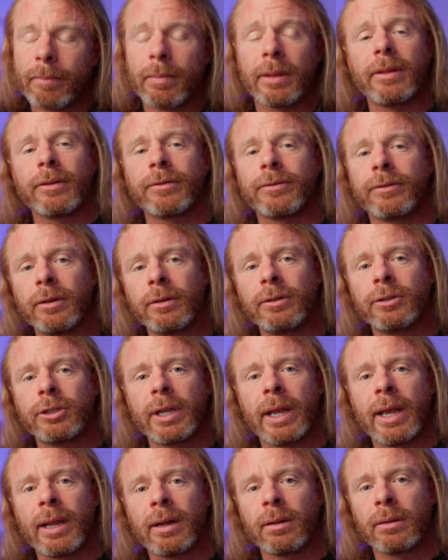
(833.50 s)
But this new
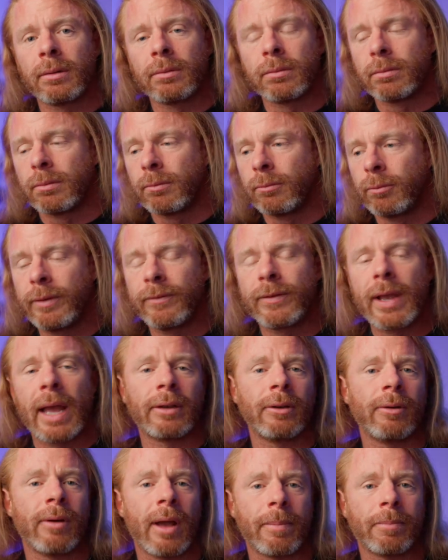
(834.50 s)
channel, we've
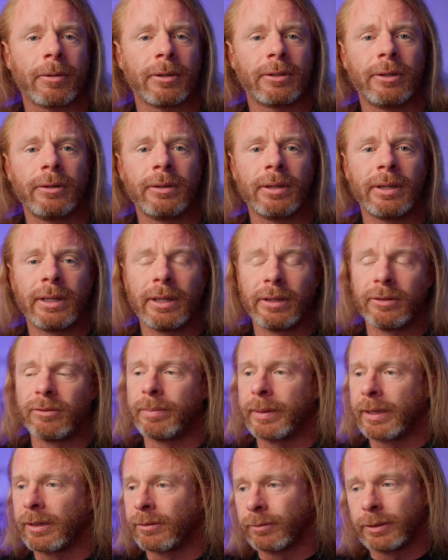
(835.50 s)
got new opportunities
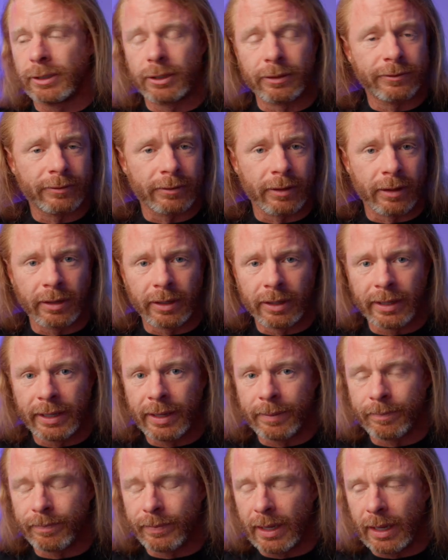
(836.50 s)
because we just started
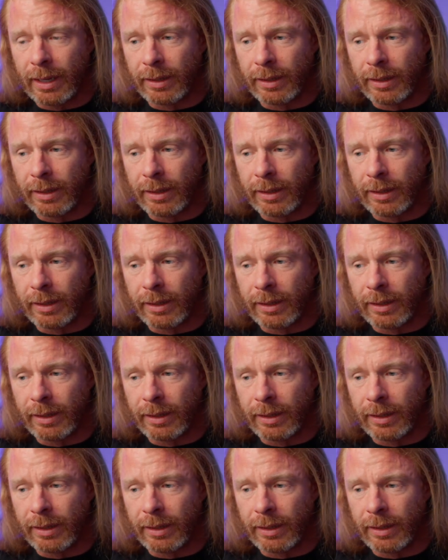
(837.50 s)
it.